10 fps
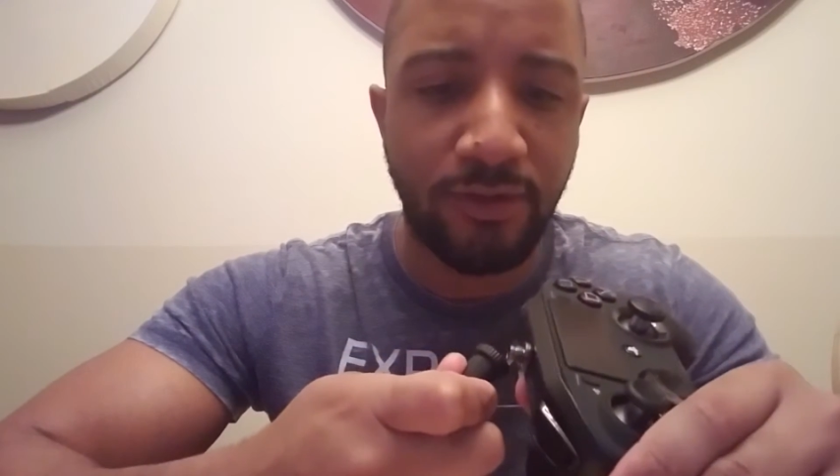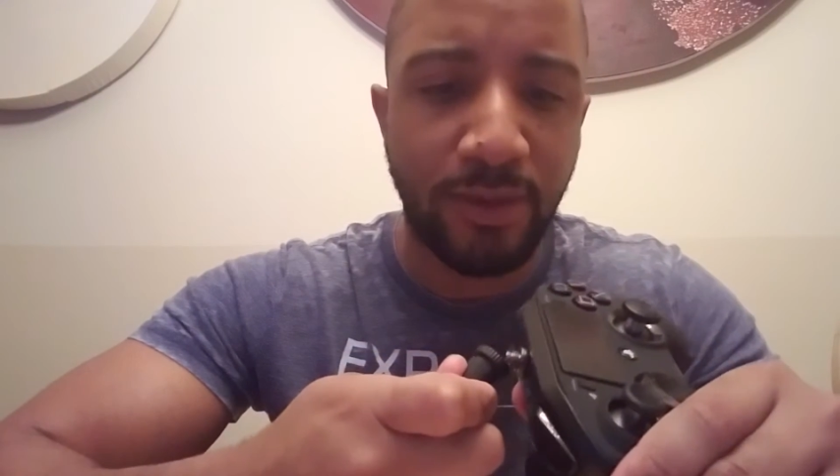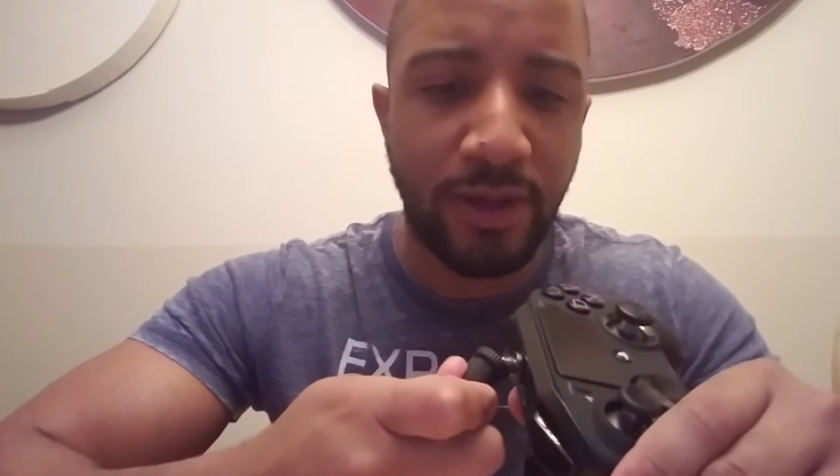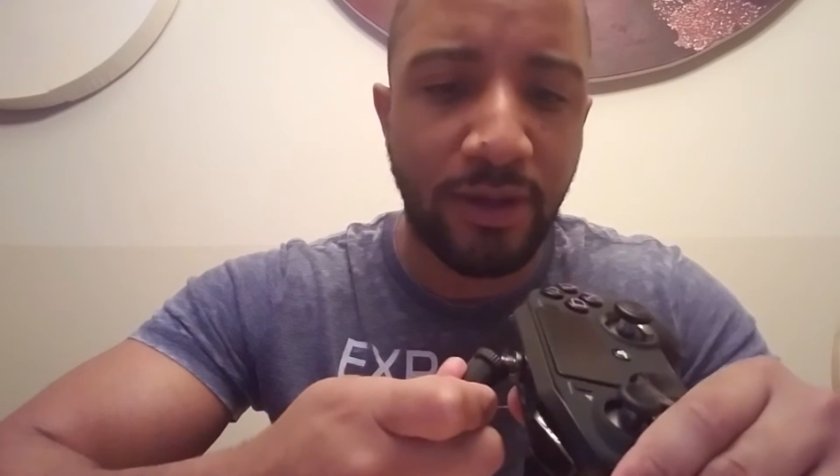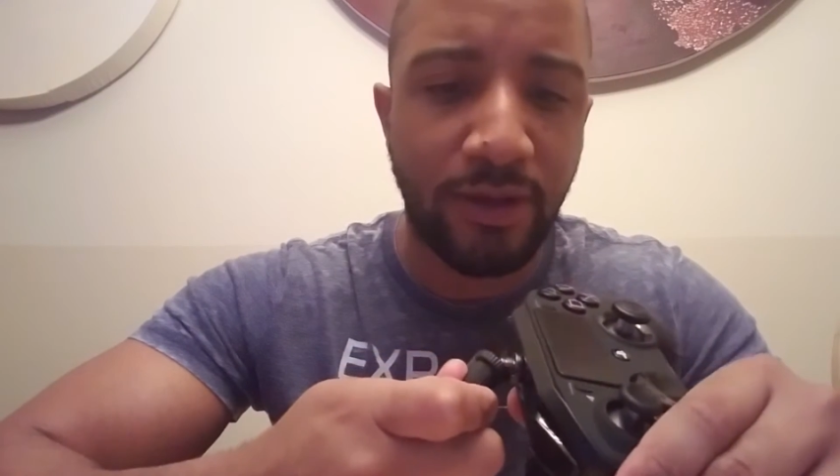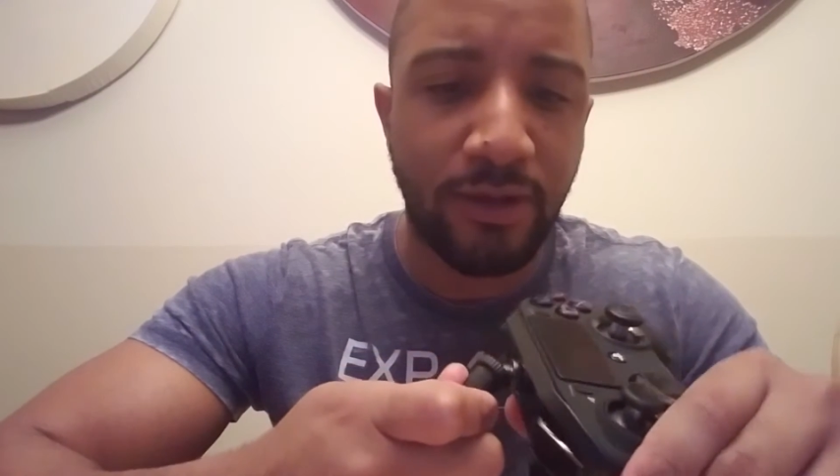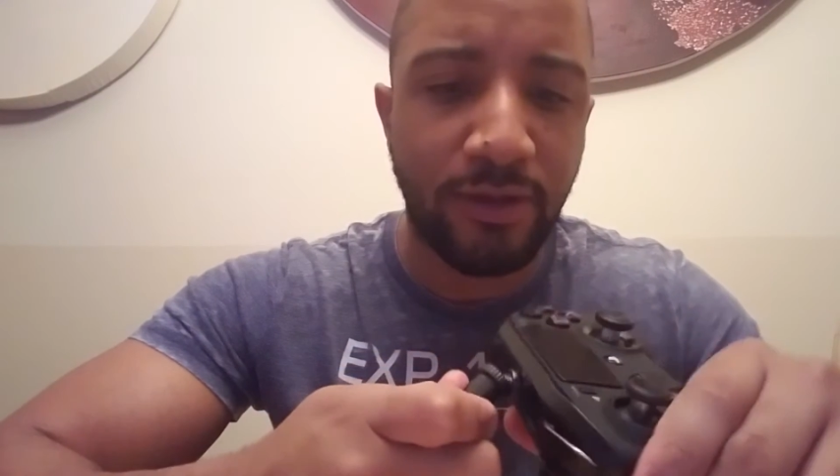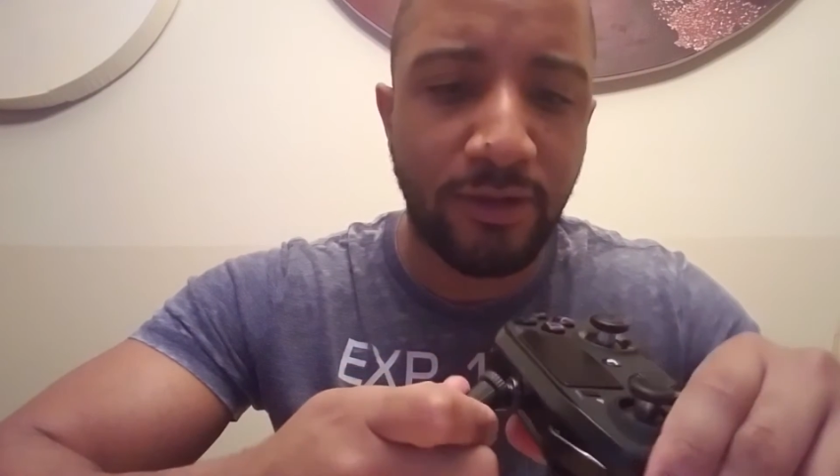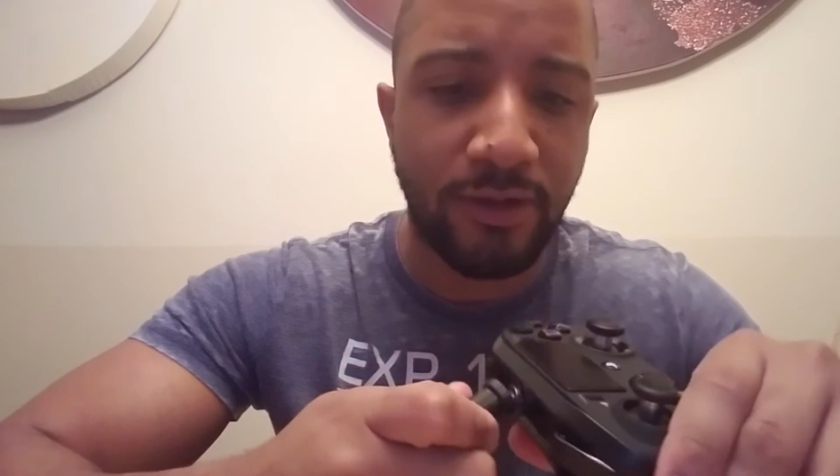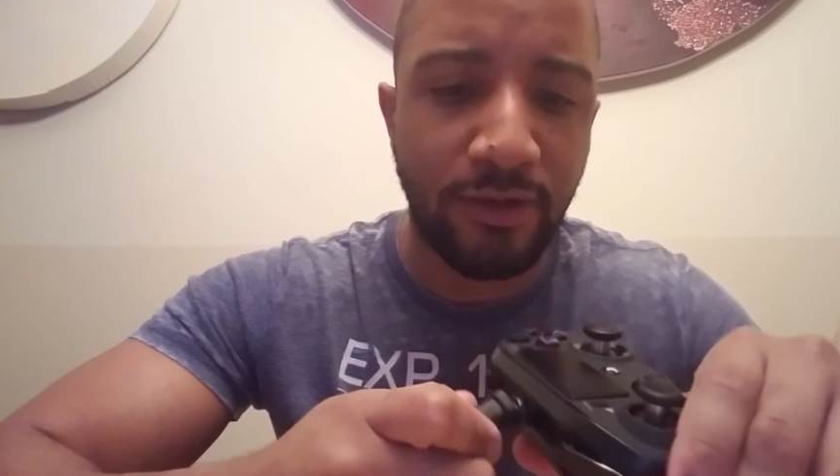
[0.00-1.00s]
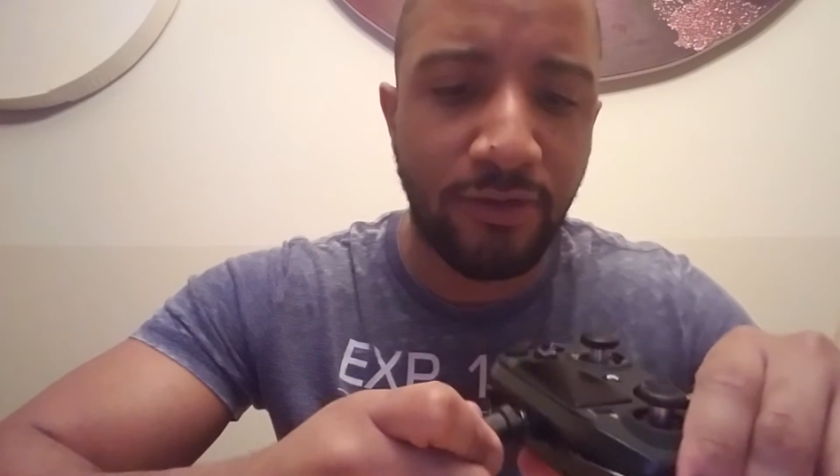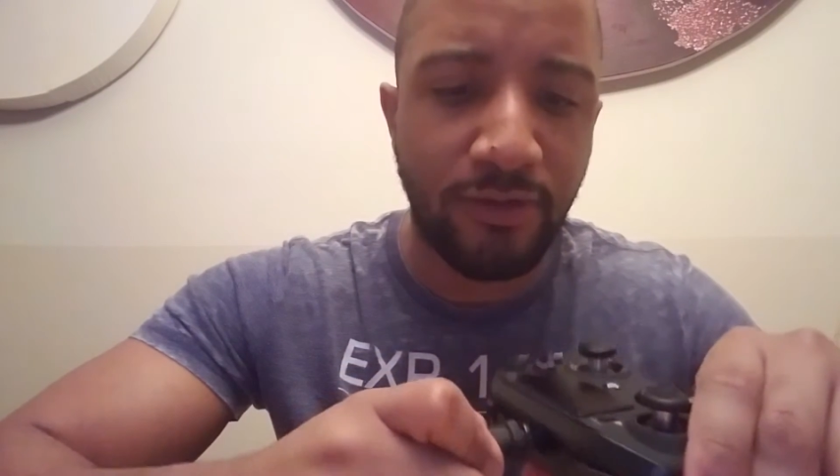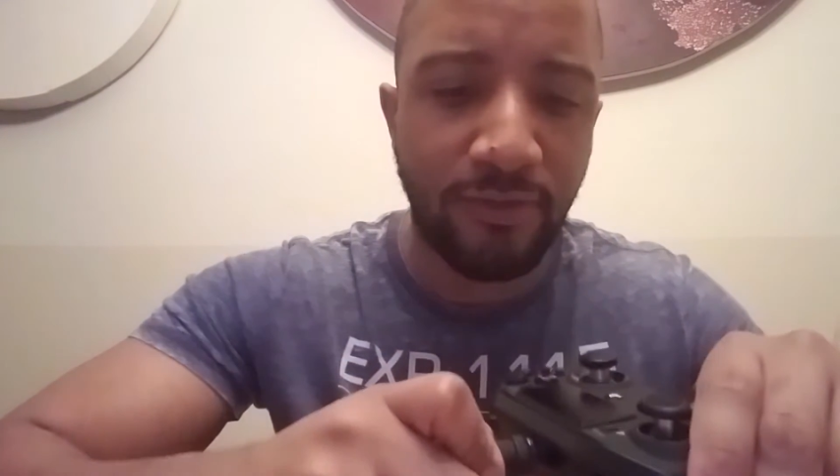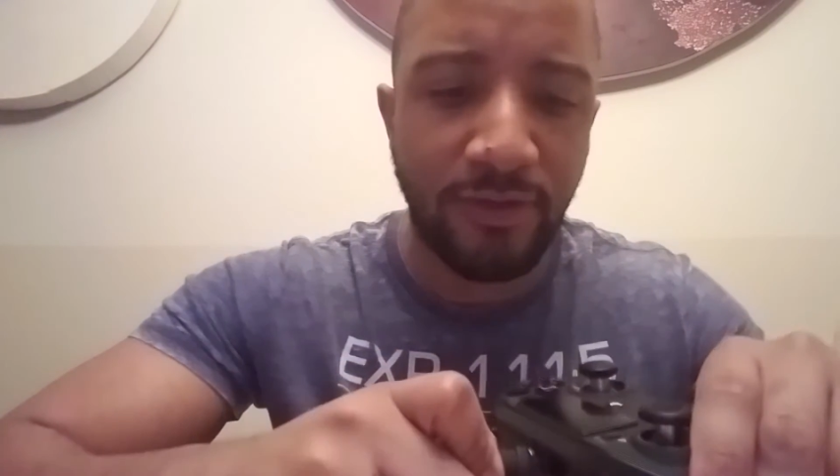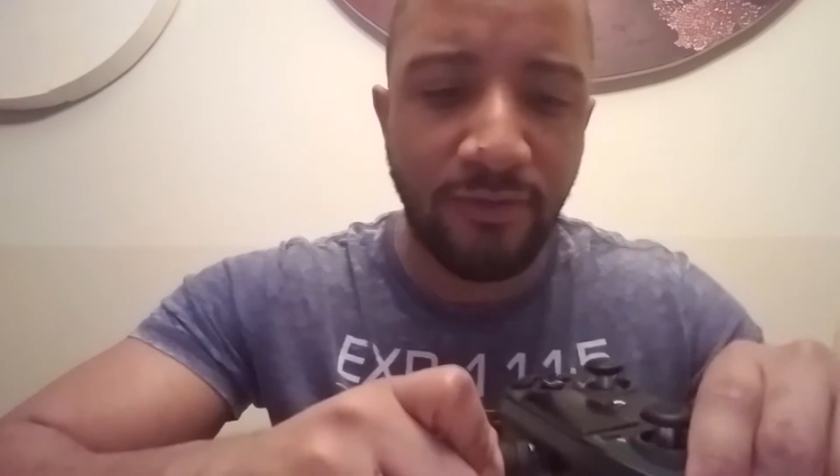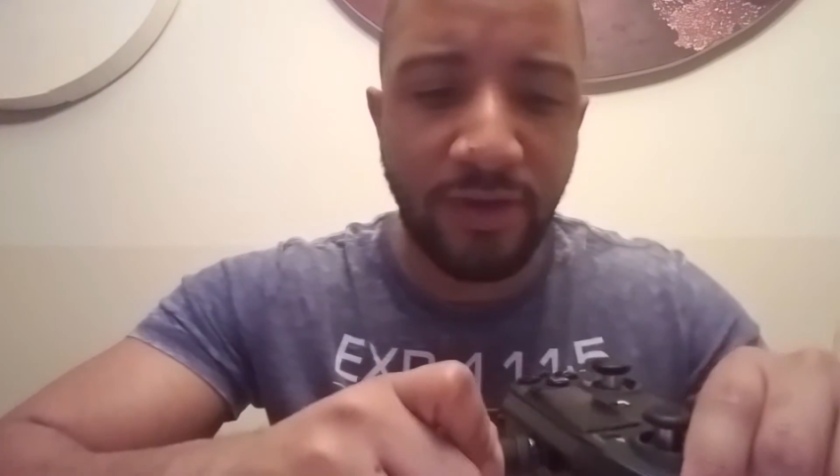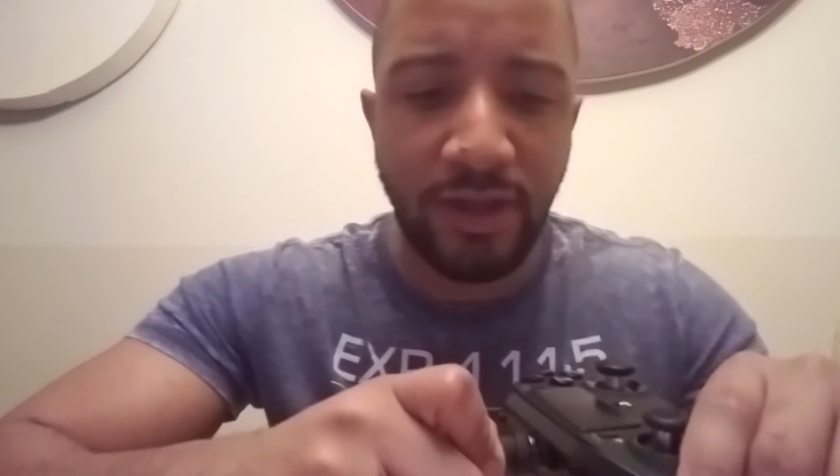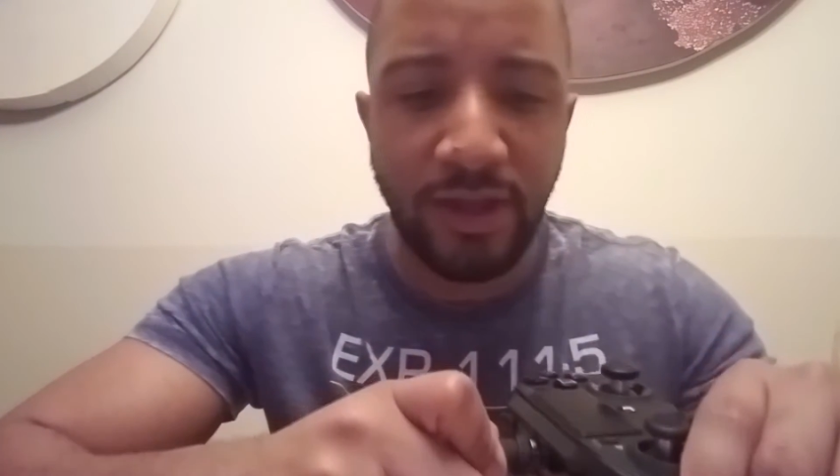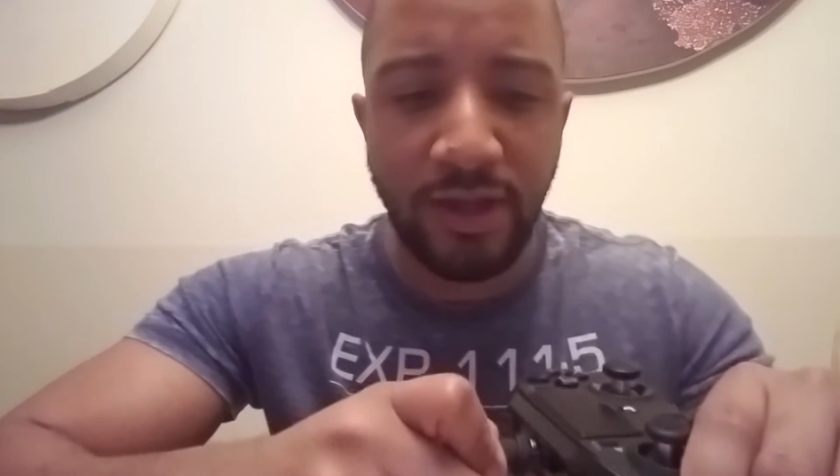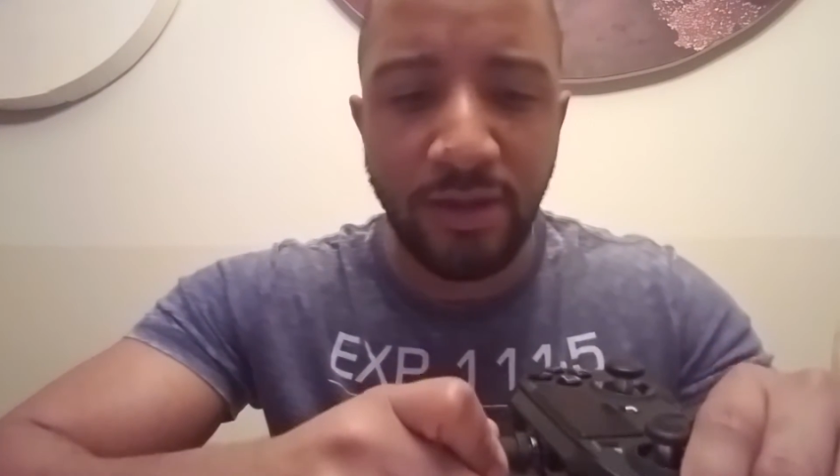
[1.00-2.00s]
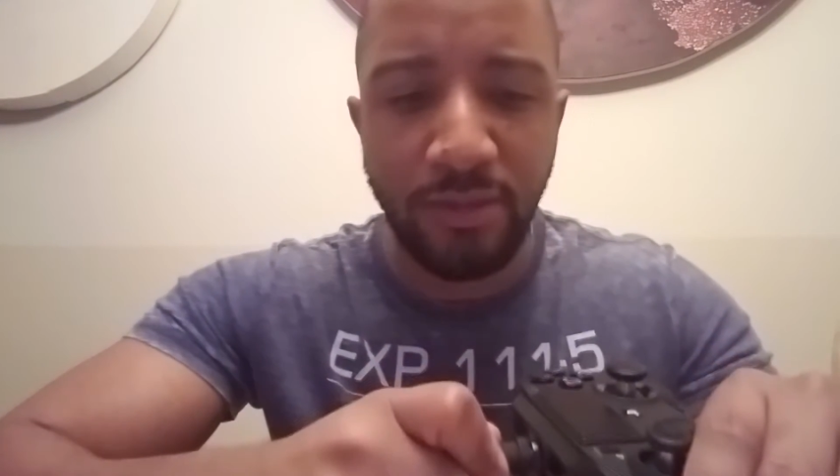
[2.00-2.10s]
about 115